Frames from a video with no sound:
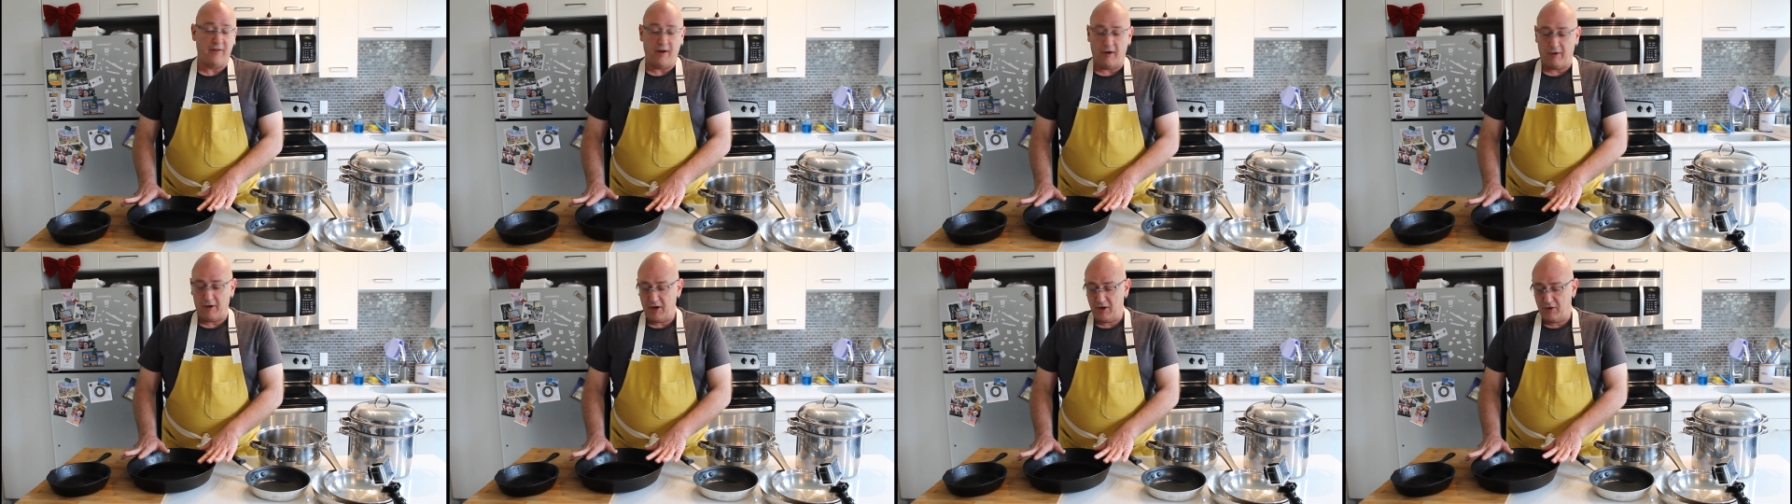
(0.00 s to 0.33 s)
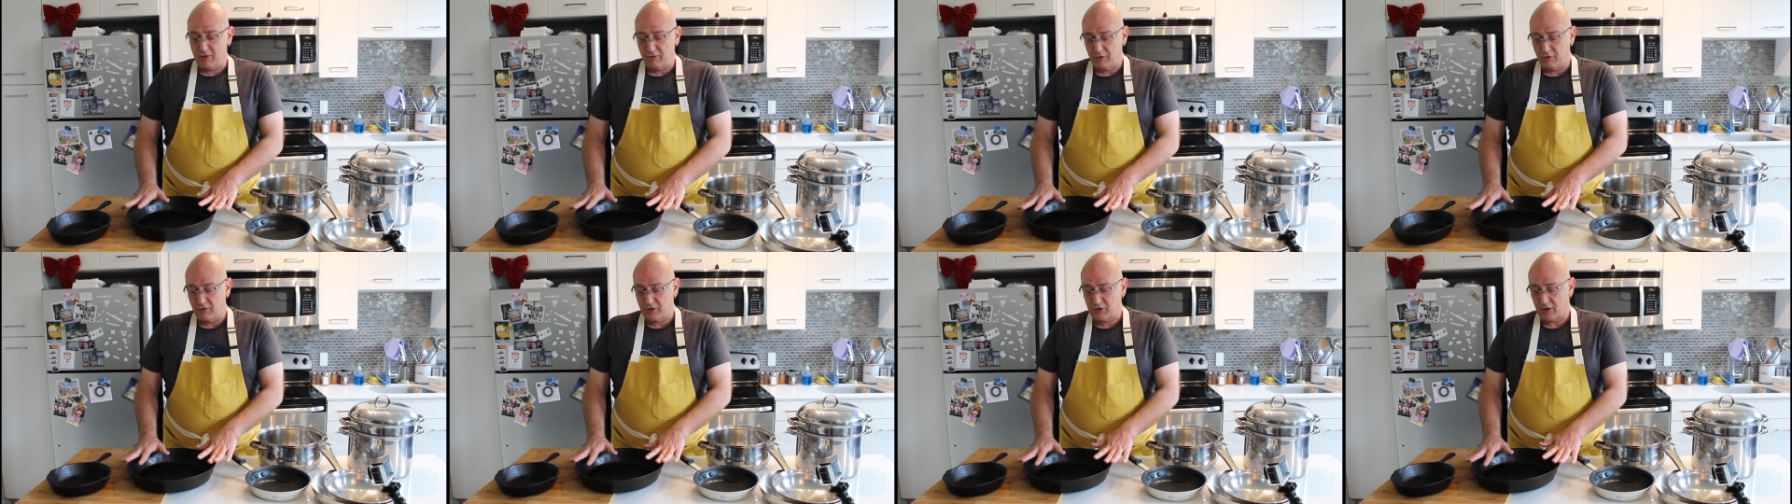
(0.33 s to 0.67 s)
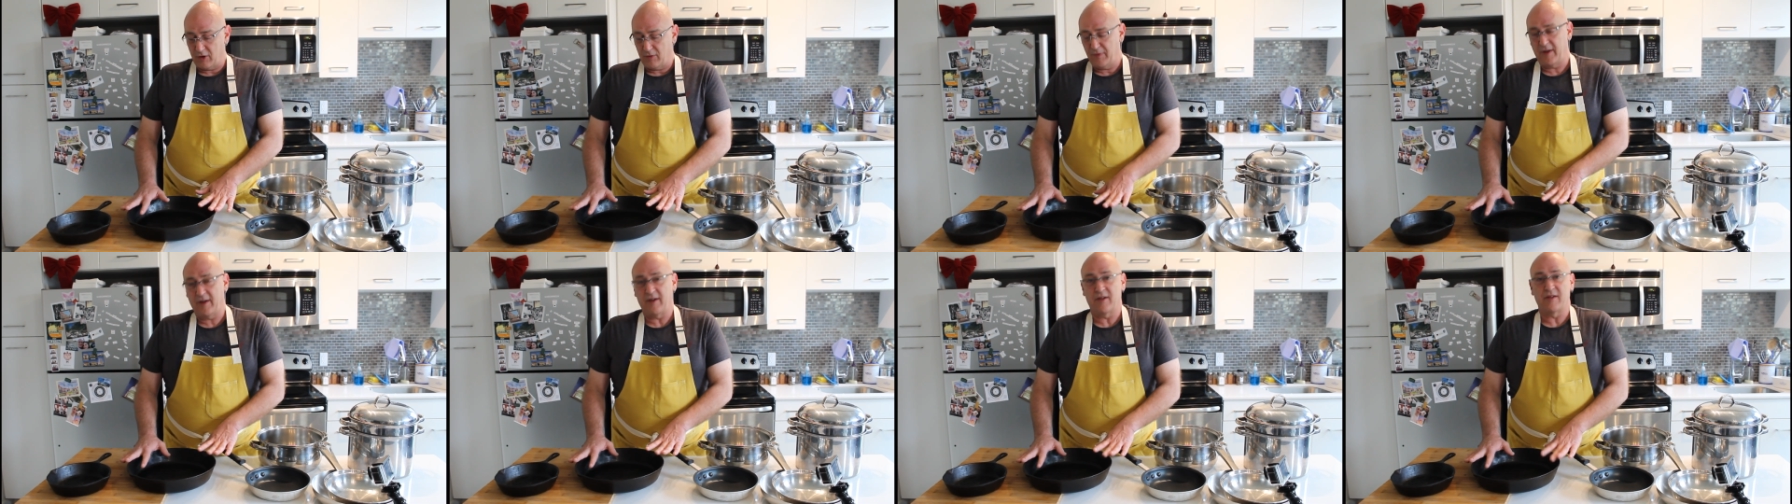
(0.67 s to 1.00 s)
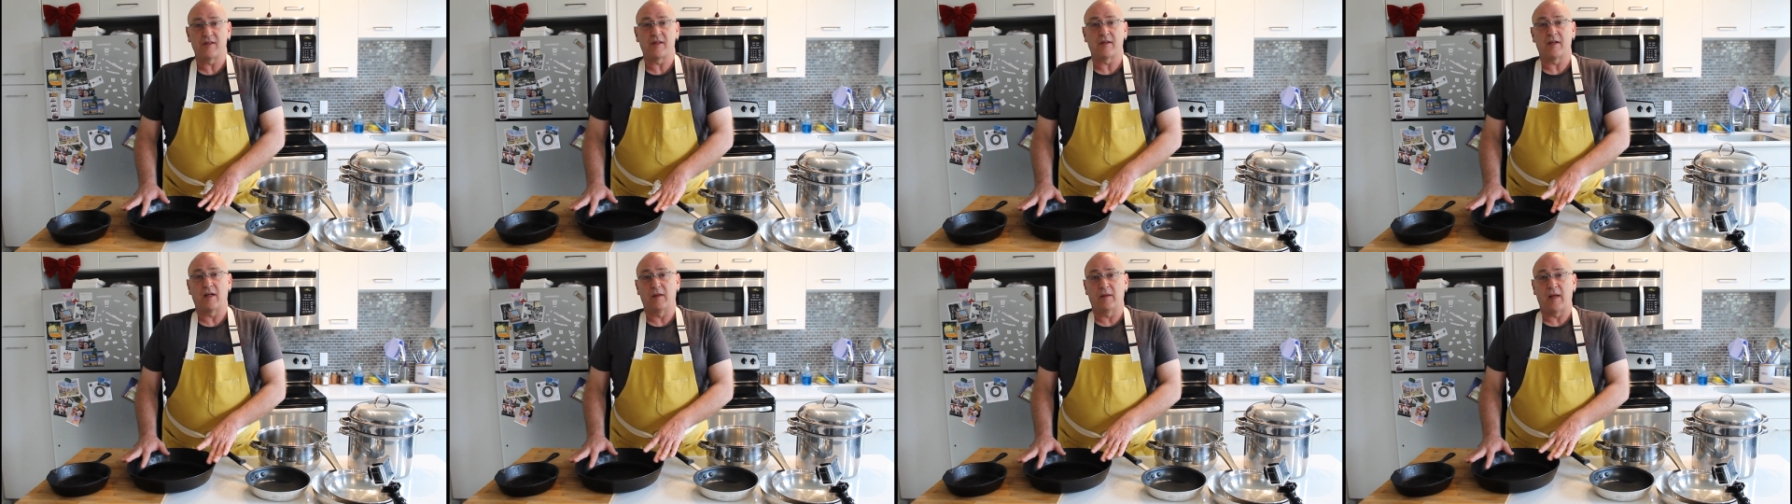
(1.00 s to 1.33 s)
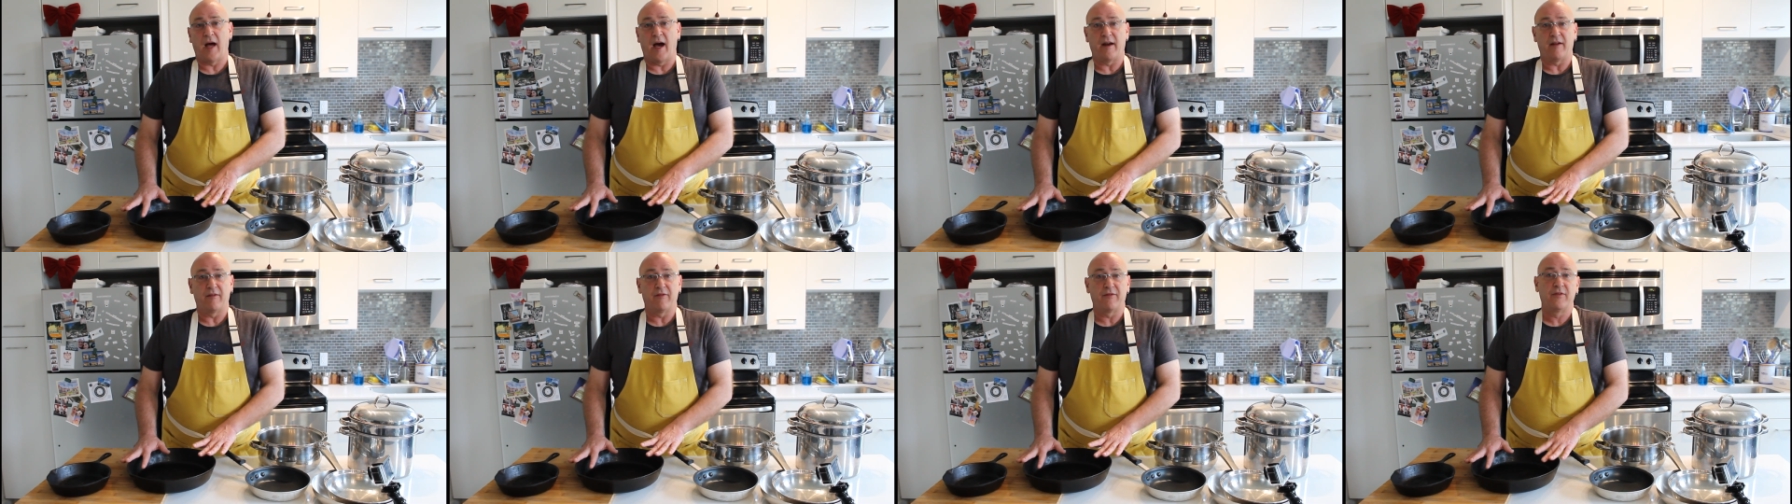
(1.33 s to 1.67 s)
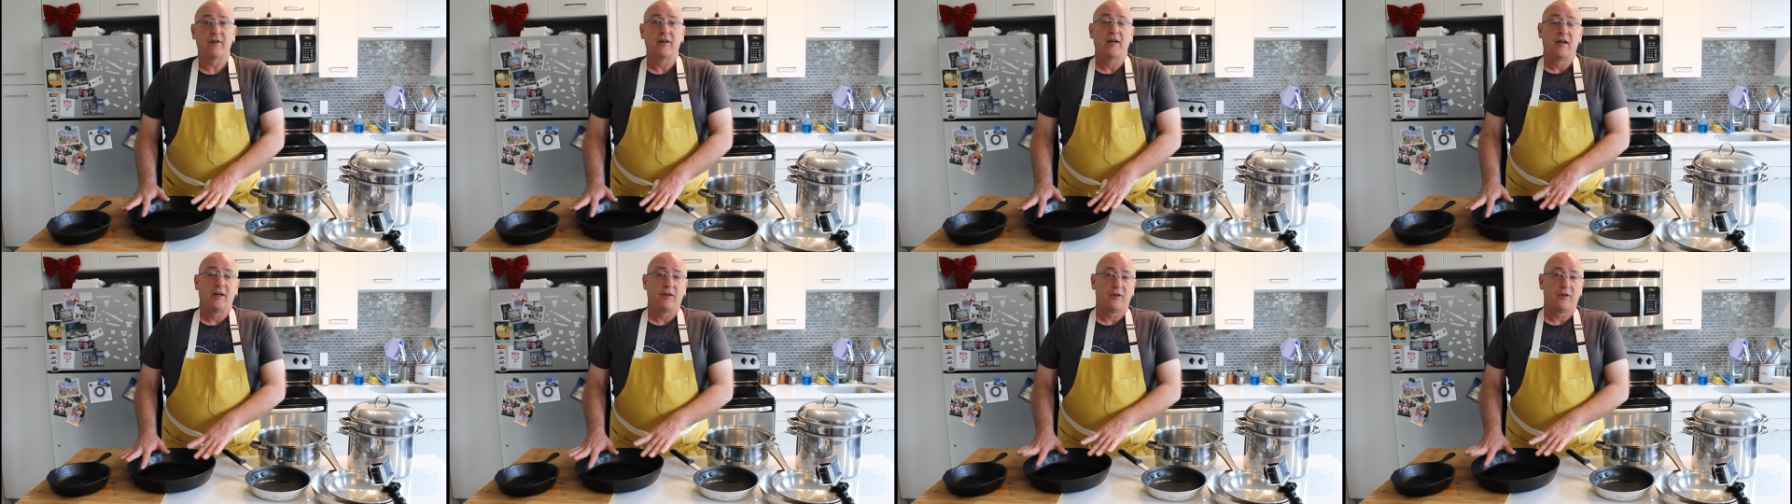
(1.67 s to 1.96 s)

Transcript: very crucial because a lot of